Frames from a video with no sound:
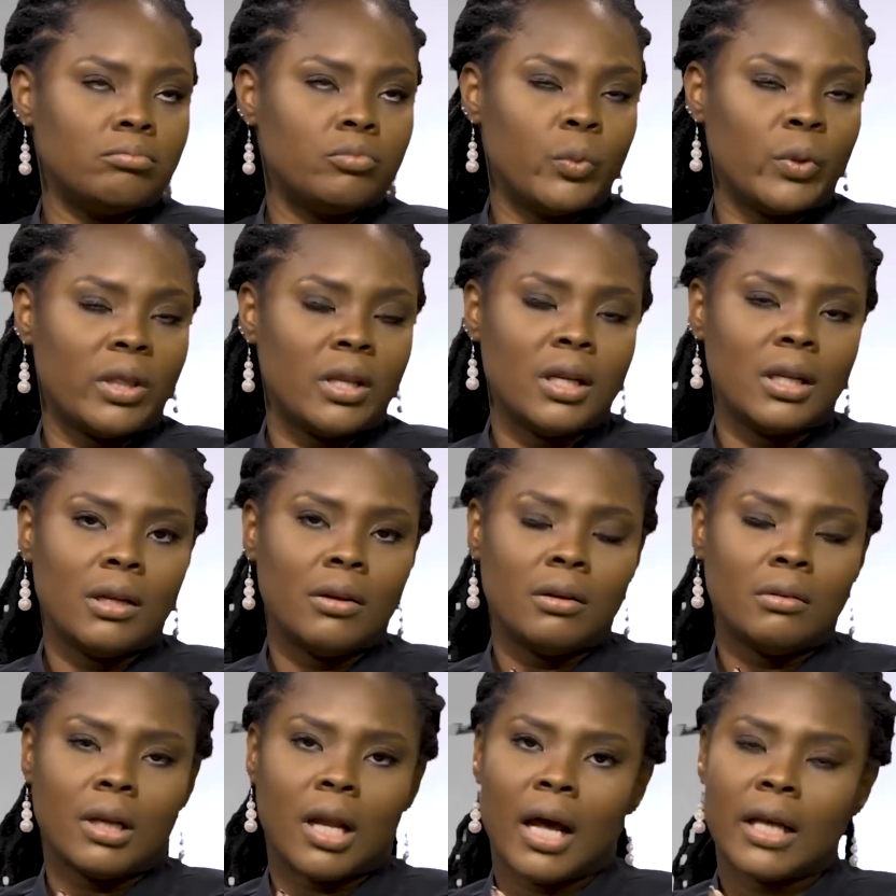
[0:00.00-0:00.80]
within
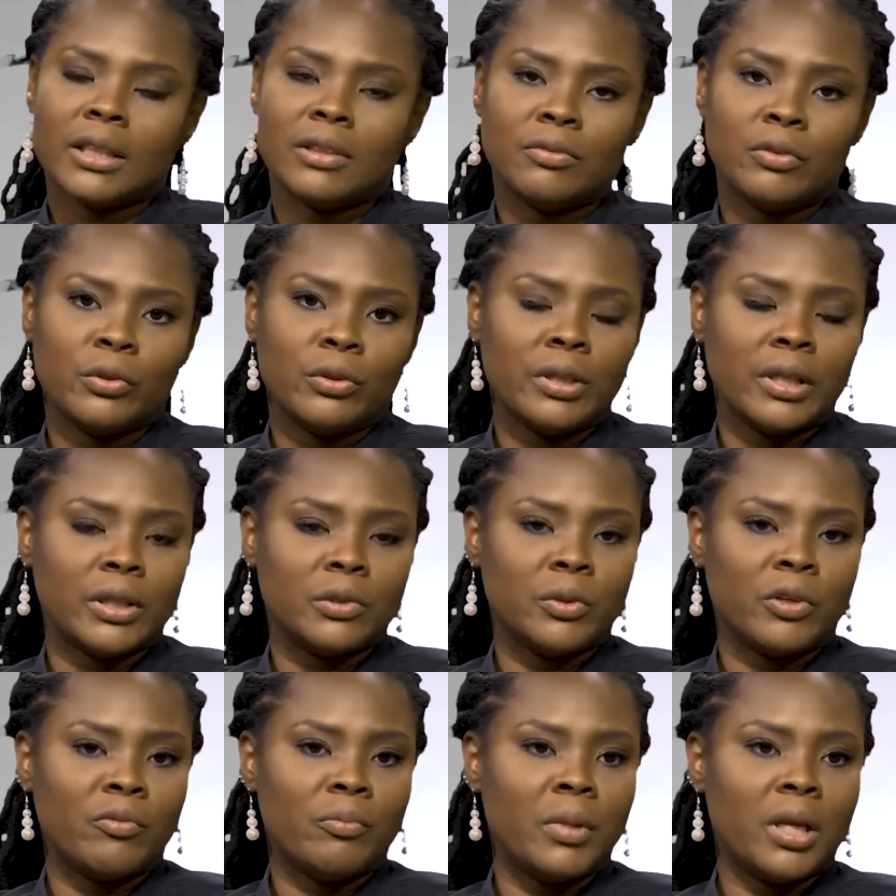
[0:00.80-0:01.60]
the last few
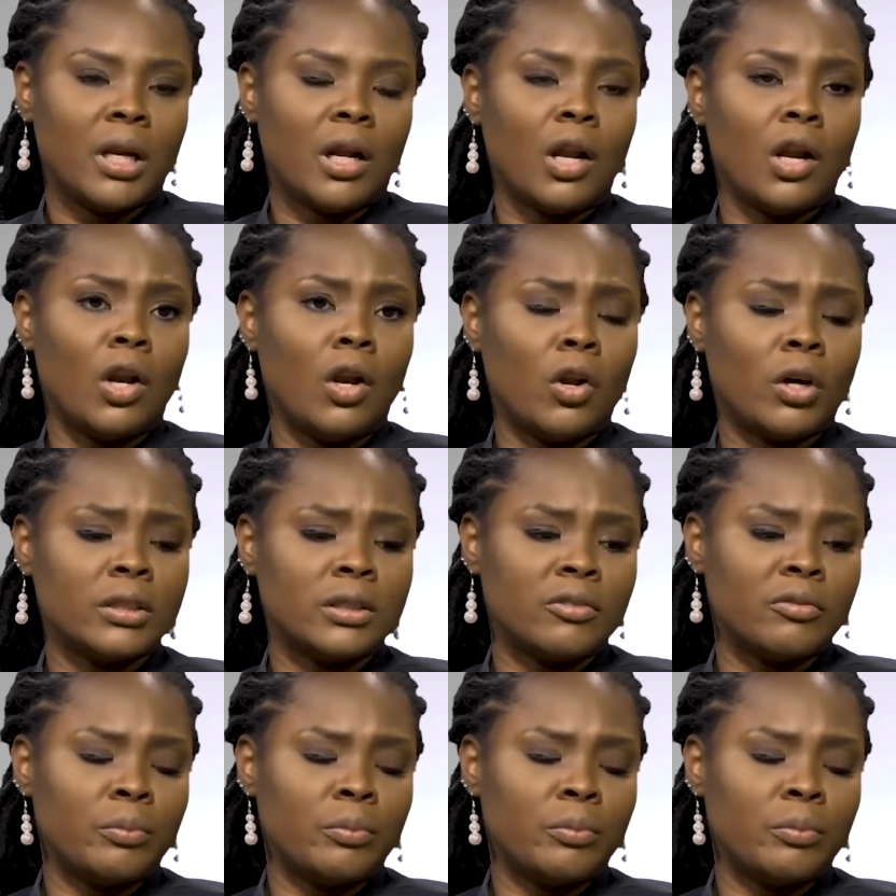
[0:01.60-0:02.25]
years, we have made a lot